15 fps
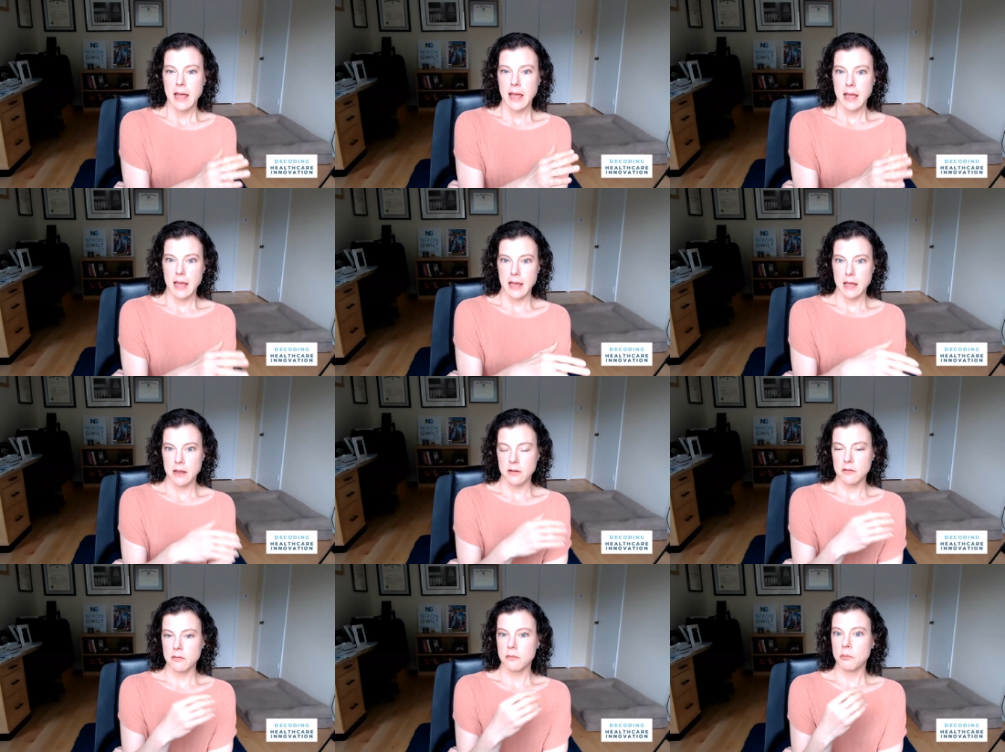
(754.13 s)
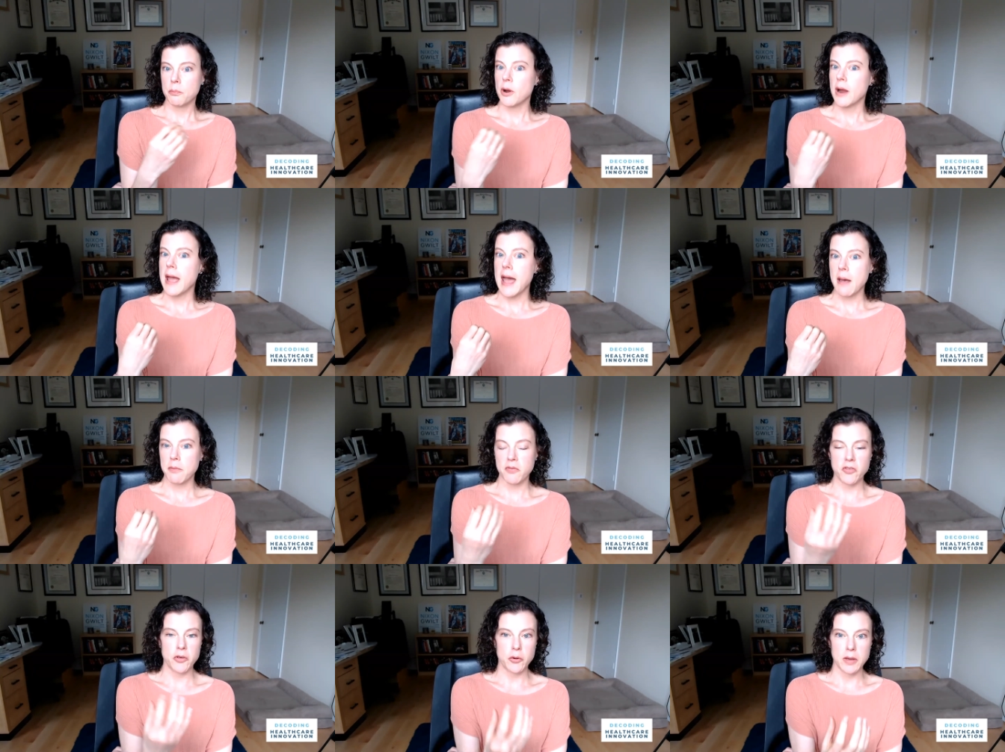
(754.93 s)
And
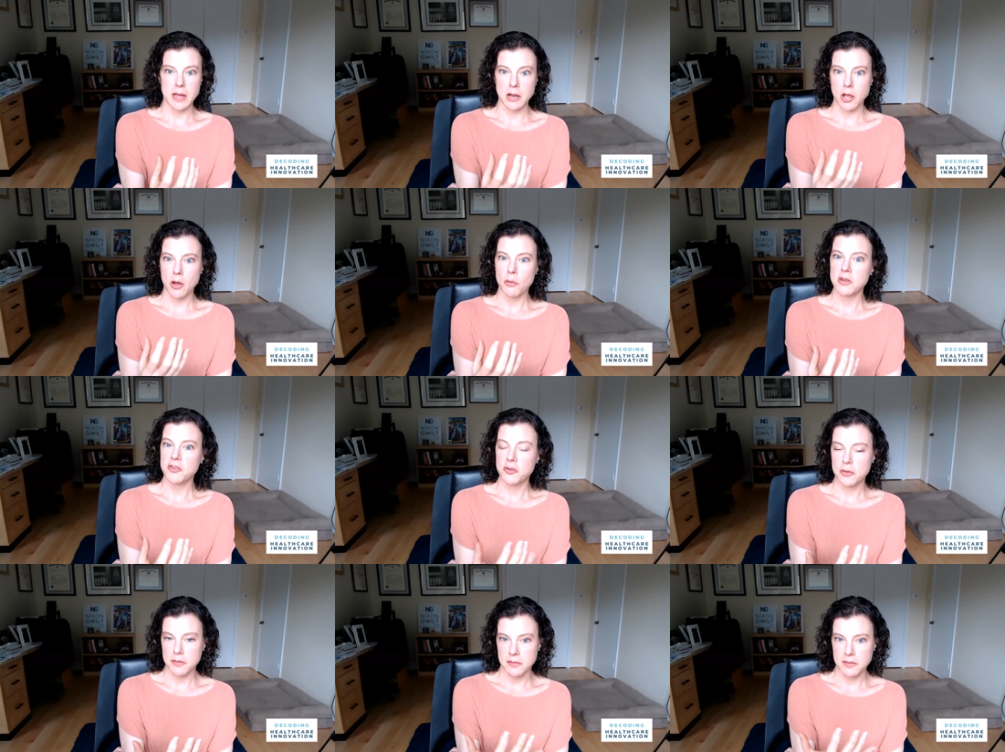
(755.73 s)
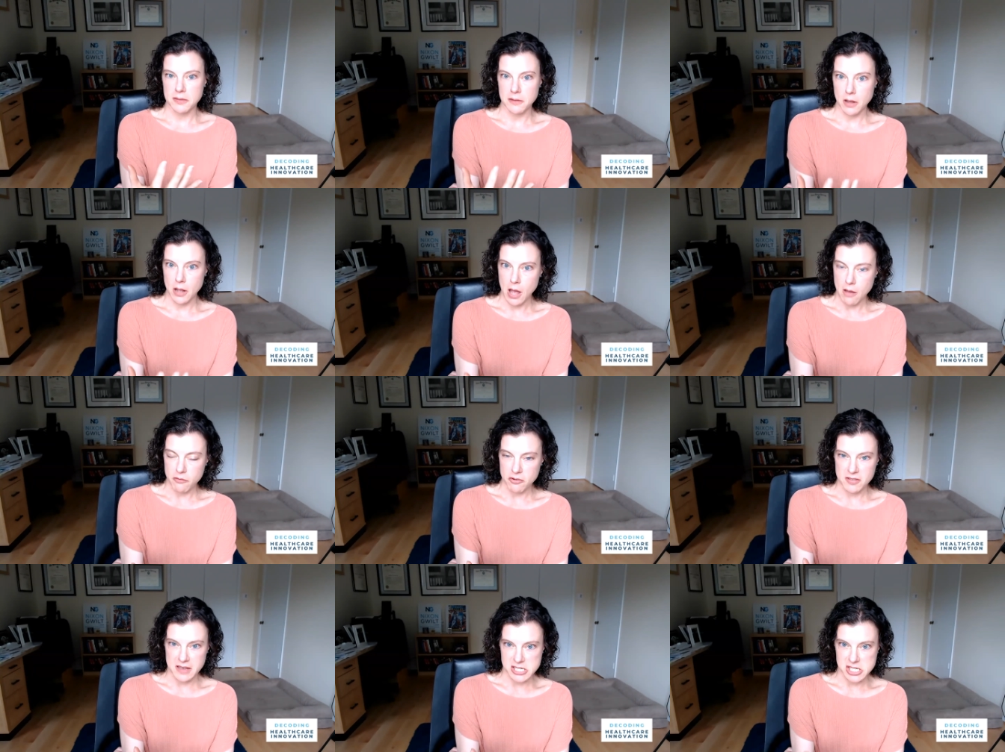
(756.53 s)
perhaps you can go into a
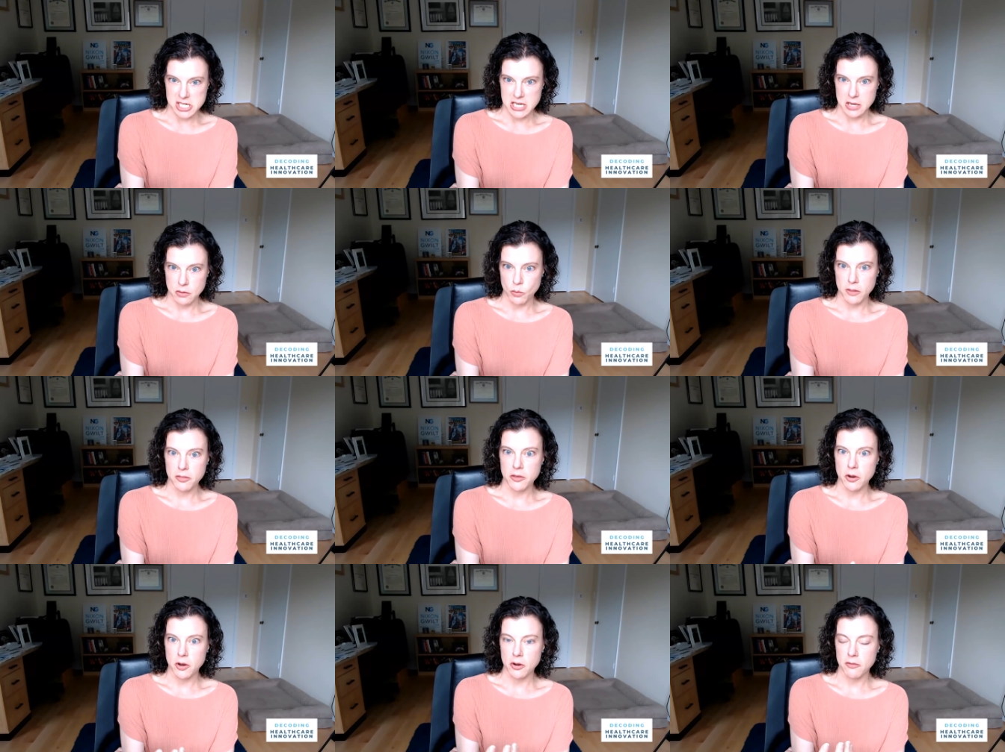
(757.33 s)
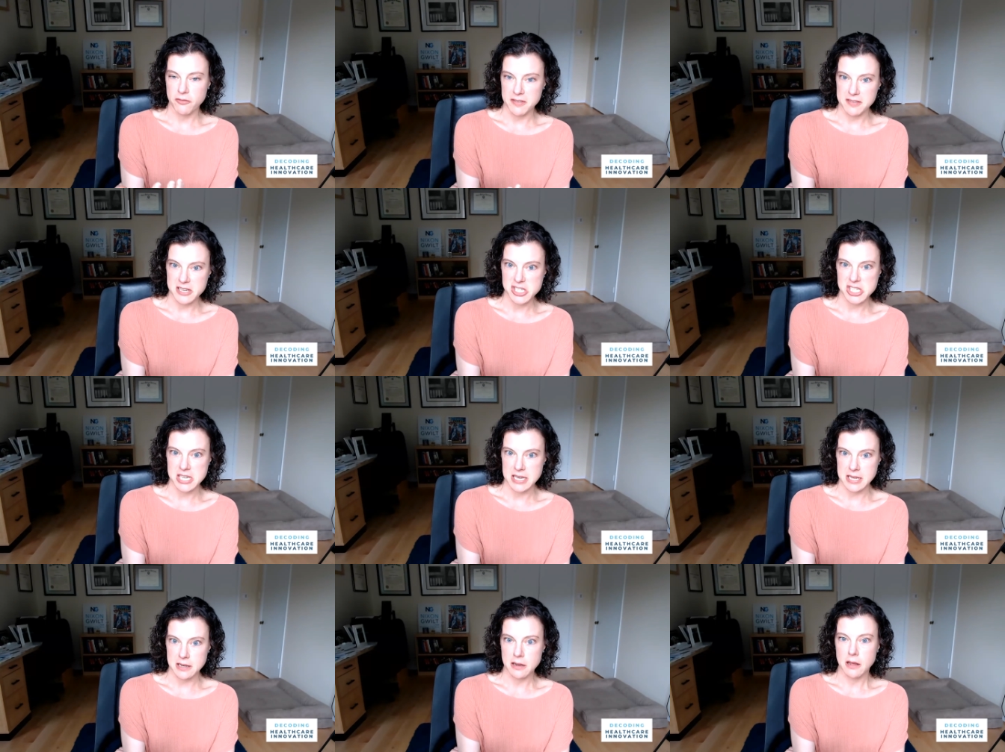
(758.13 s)
conversation with your
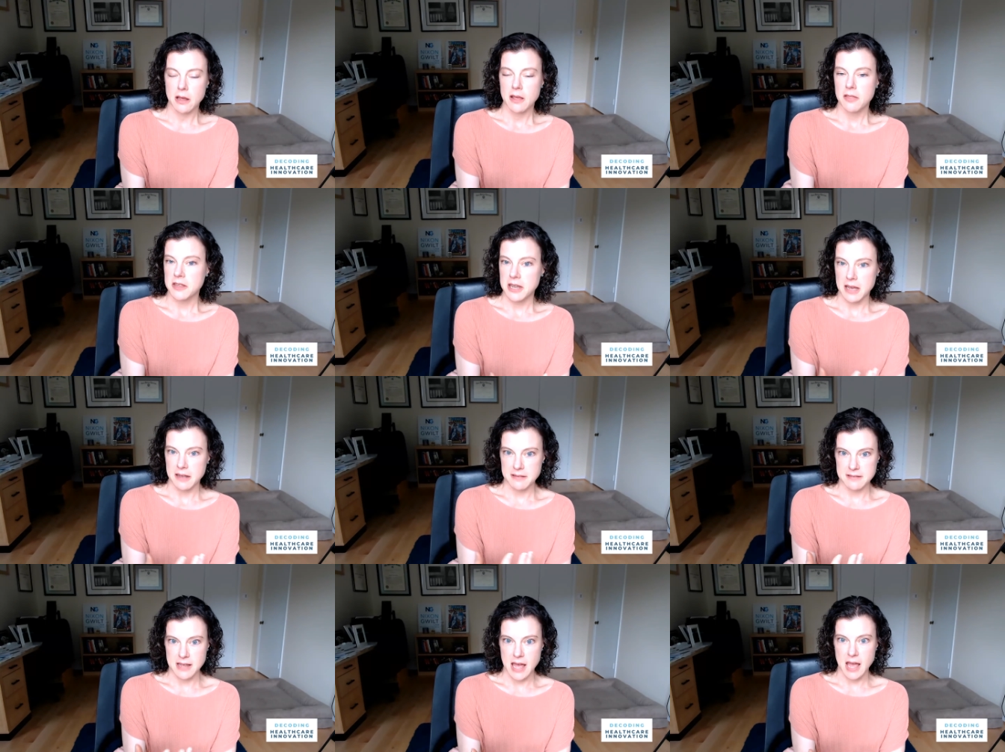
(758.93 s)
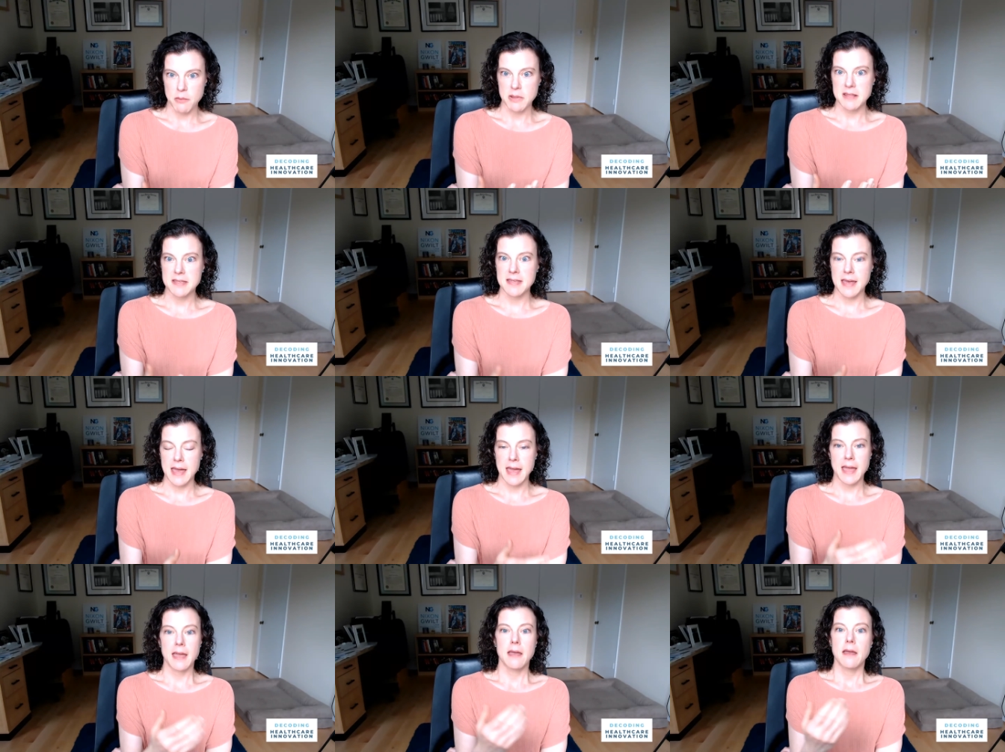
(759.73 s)
physician the next time and
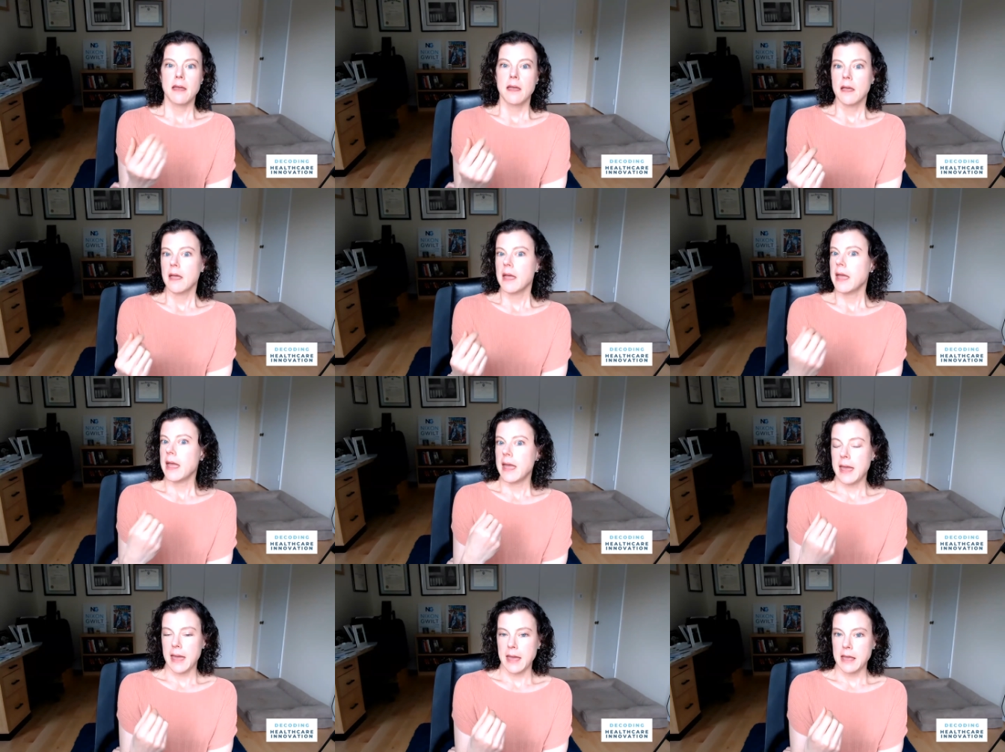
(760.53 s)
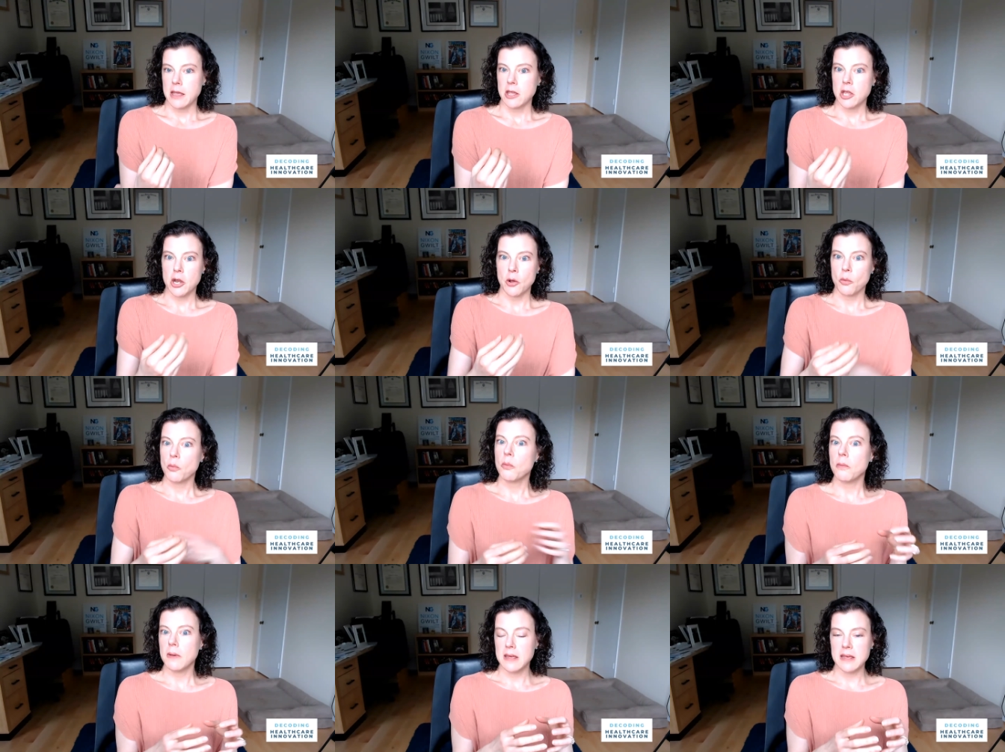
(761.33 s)
say, hey, you know,
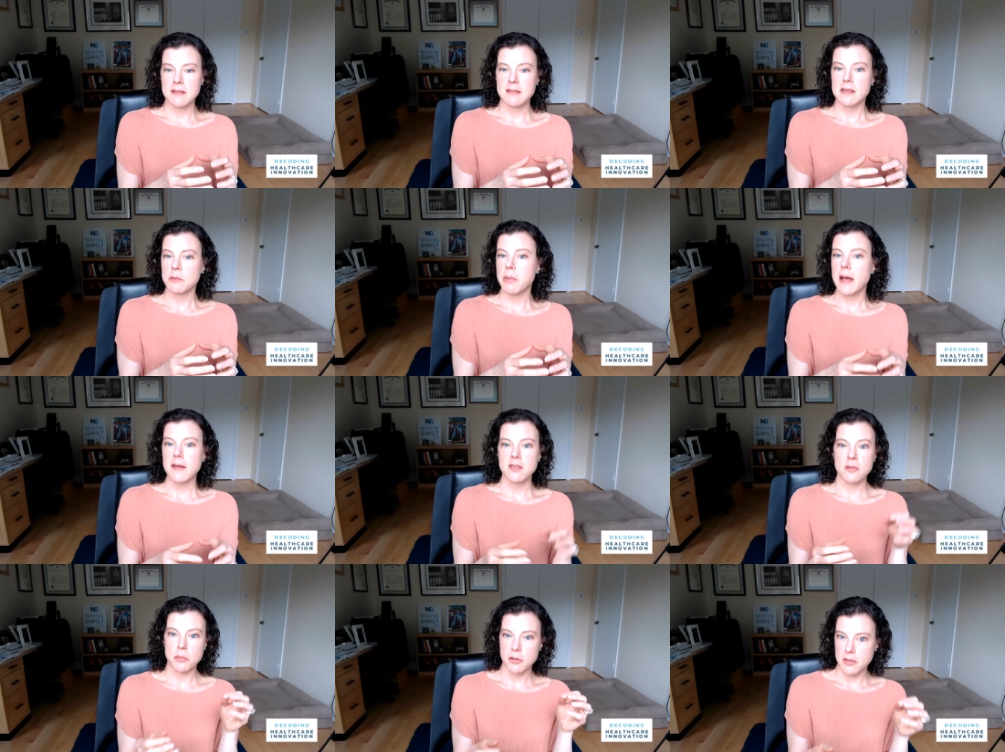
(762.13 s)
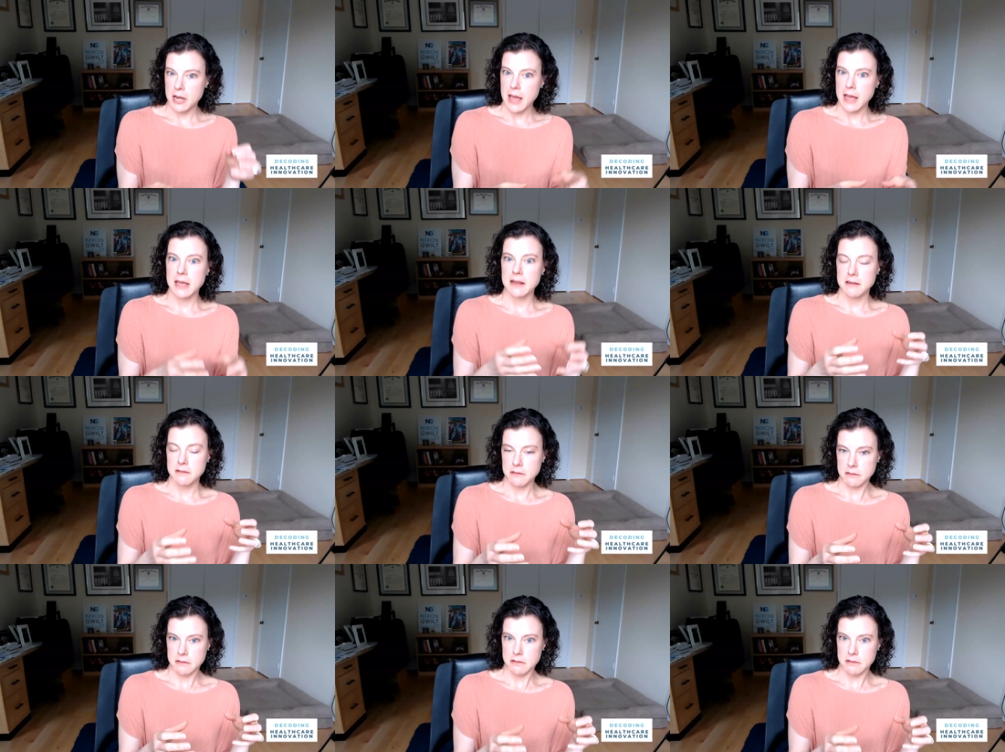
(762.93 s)
is it possible that I can